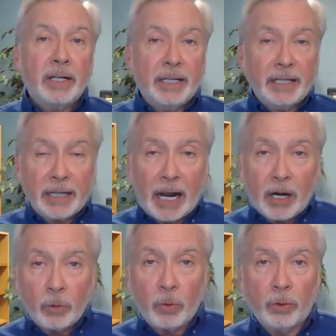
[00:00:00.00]
in
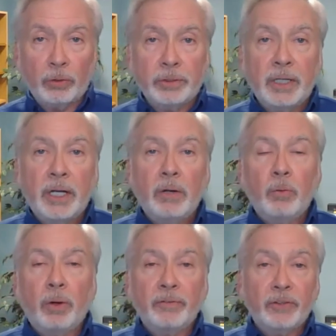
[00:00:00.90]
our world,
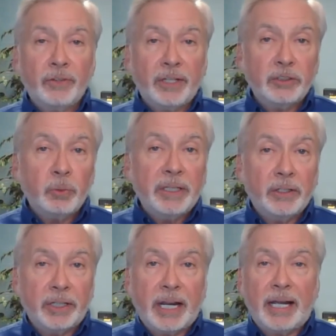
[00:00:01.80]
one of the things we
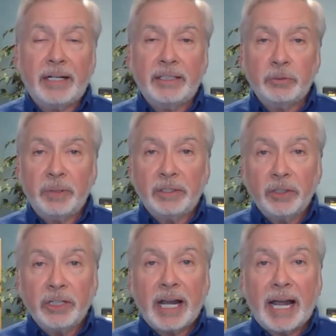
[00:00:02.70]
look at is we
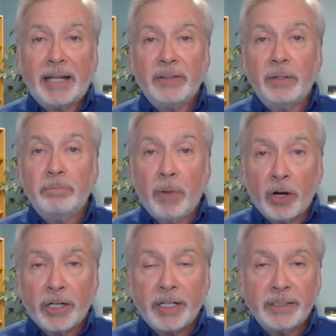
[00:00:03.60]
look at the
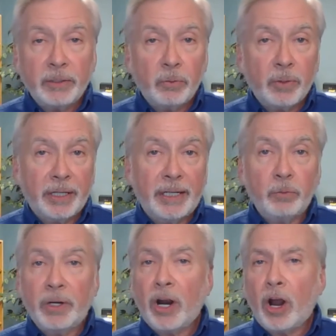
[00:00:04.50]
market that we're in.
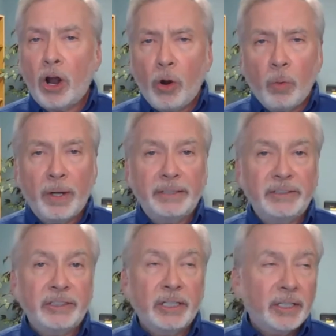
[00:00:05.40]
We're
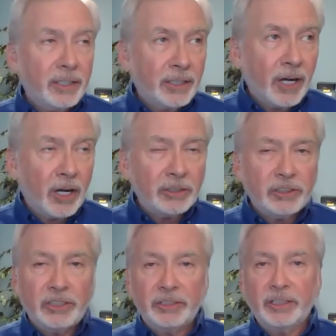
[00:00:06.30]
always
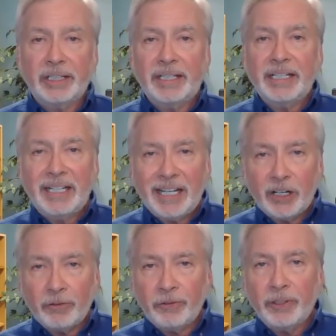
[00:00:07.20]
constantly,
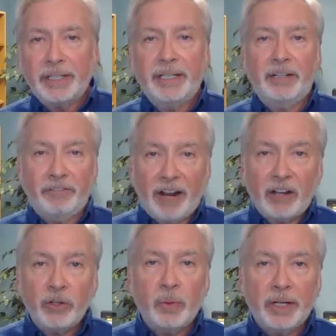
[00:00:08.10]
carefully
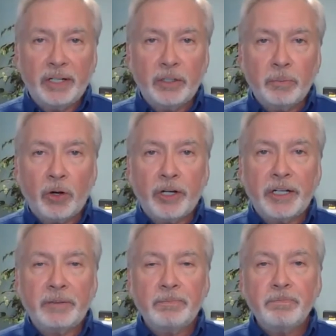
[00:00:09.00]
evaluating the market.